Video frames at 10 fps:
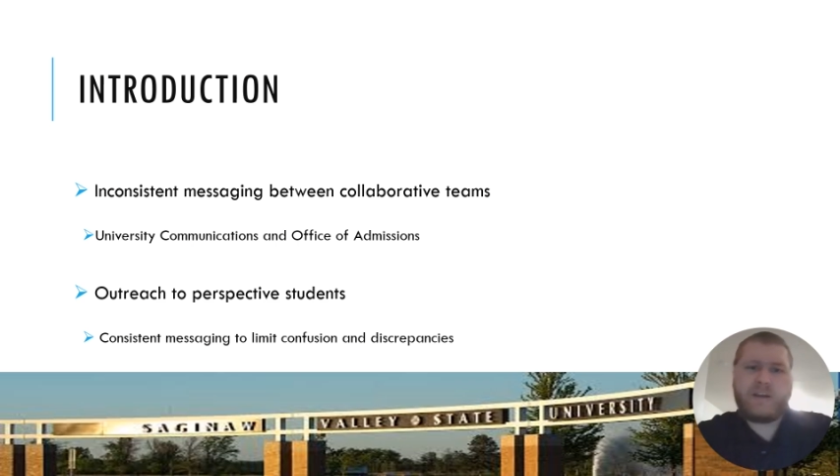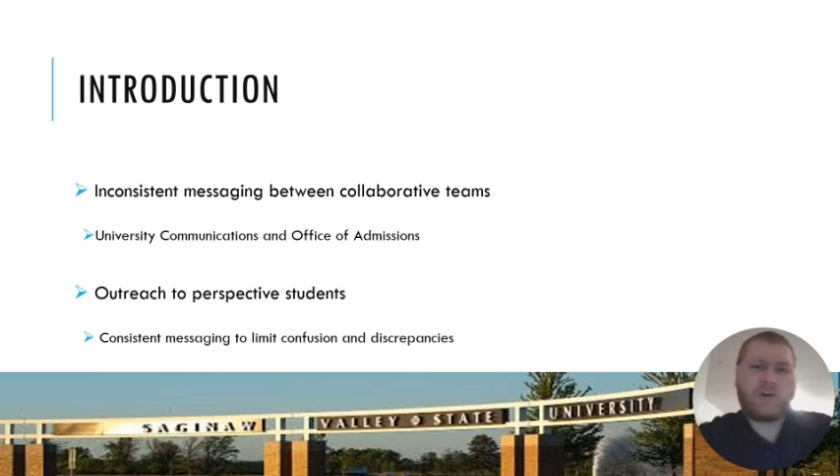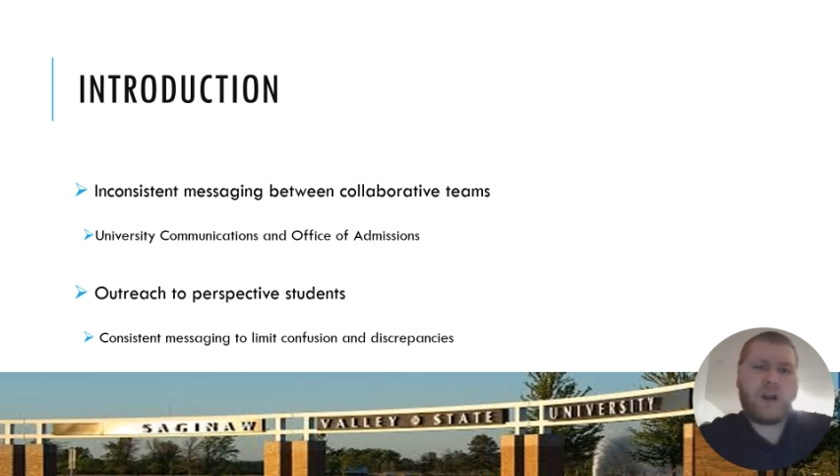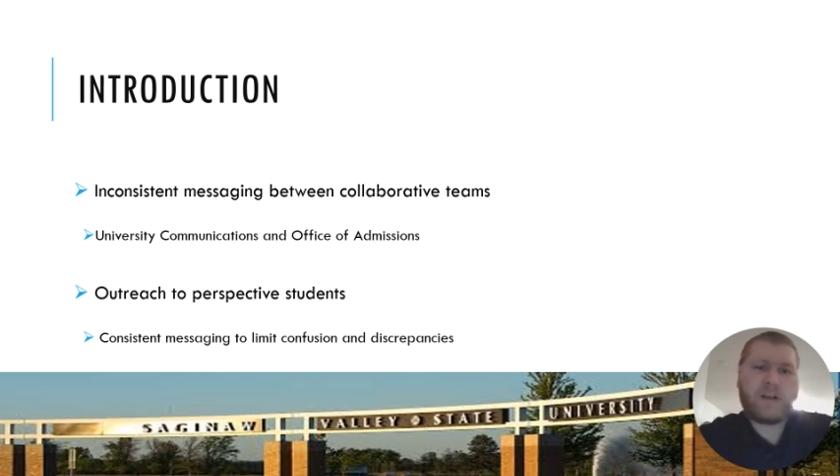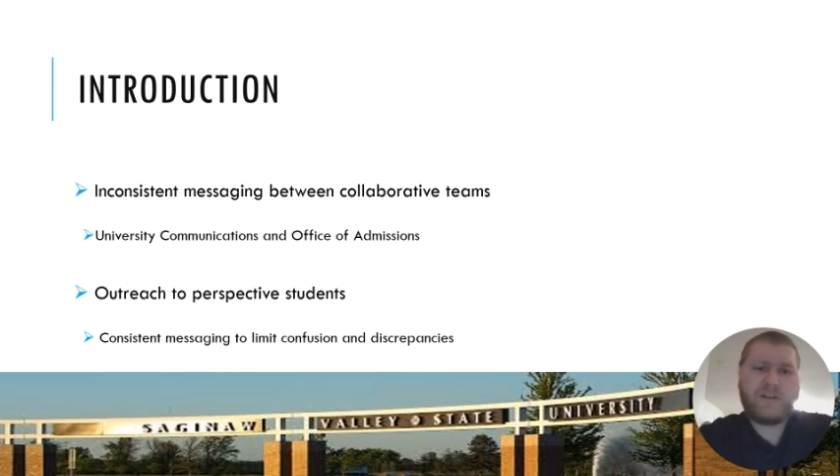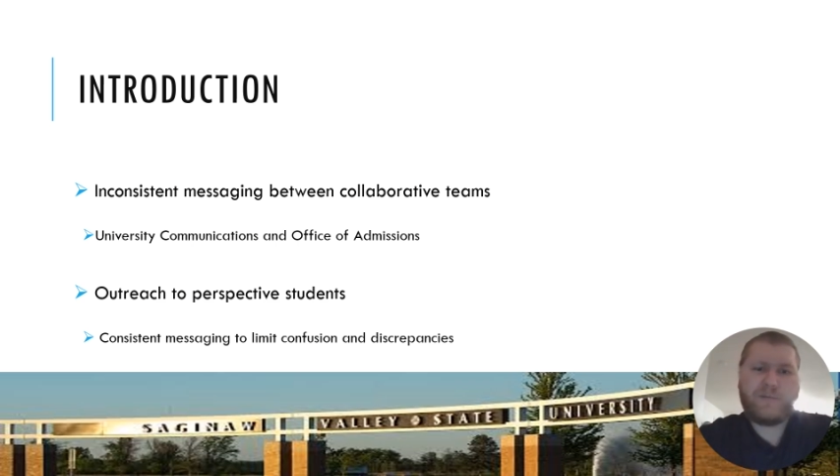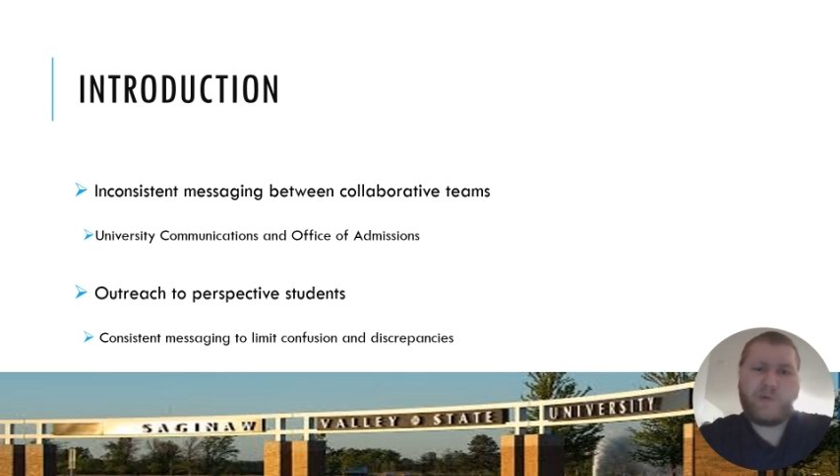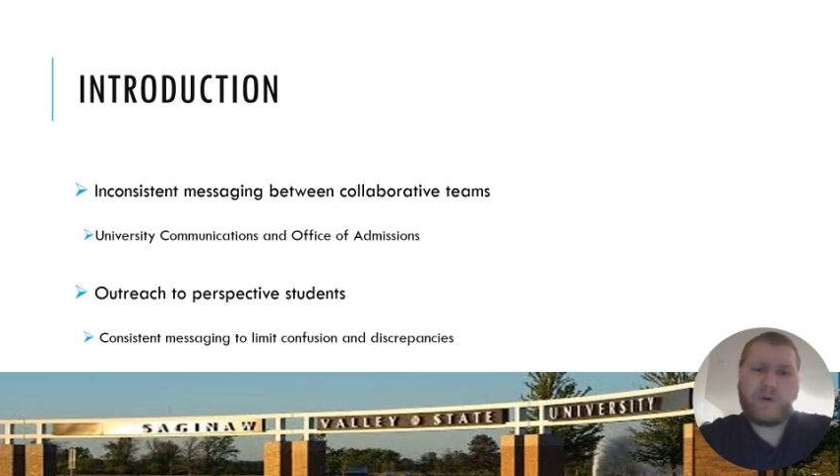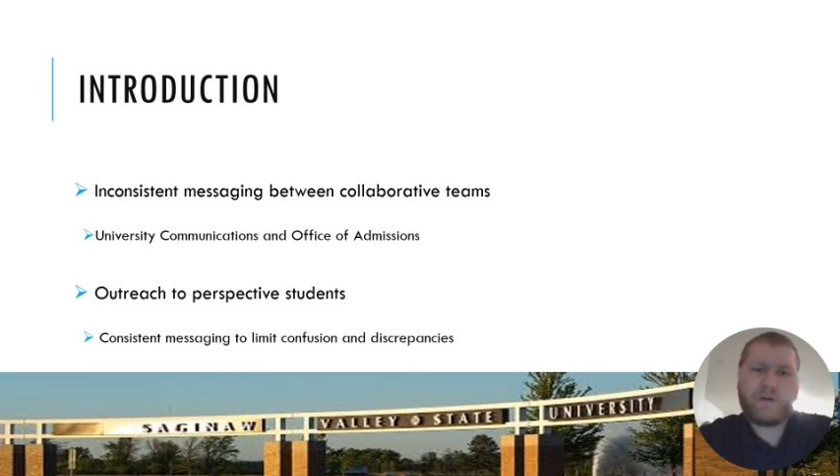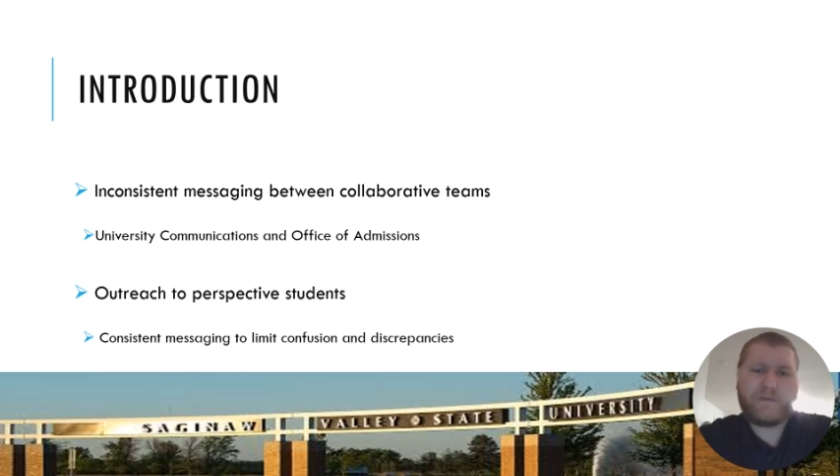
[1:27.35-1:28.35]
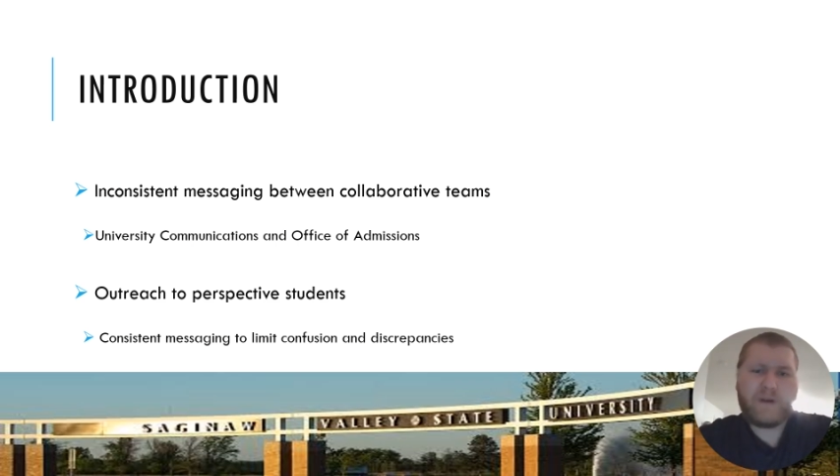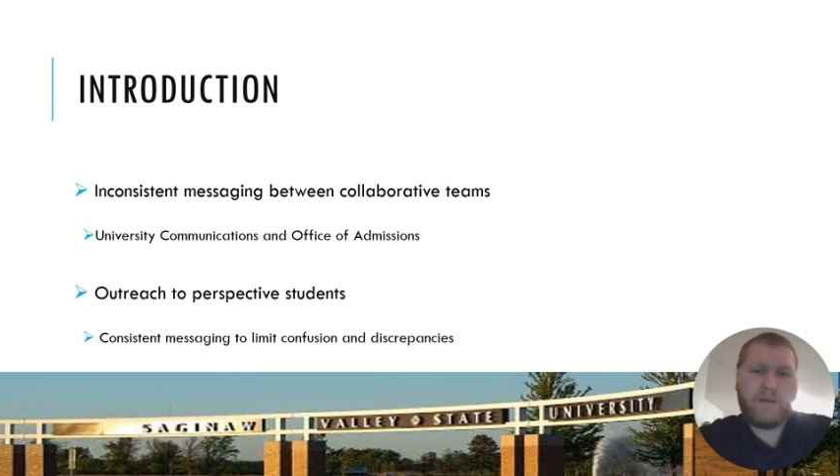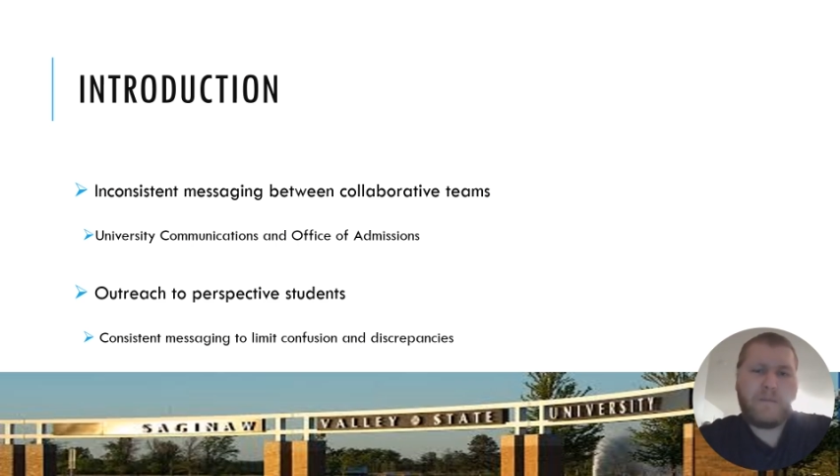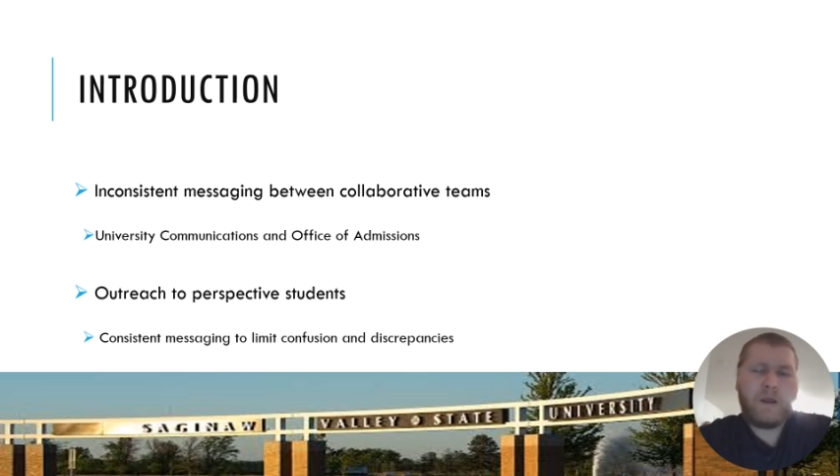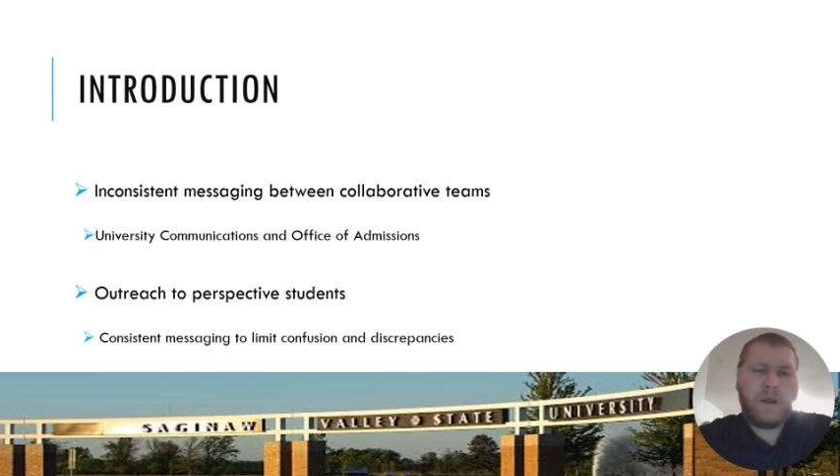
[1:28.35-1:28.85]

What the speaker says: across the board from